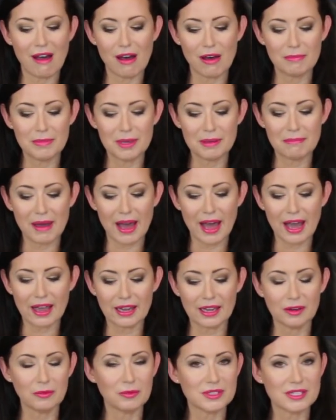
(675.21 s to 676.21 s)
I'll be
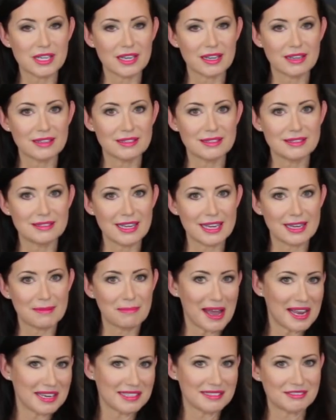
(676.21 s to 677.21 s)
back and we'll take a
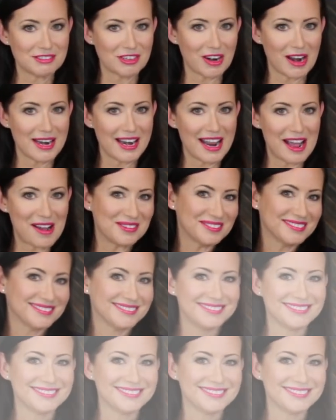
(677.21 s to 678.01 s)
bite, try it out.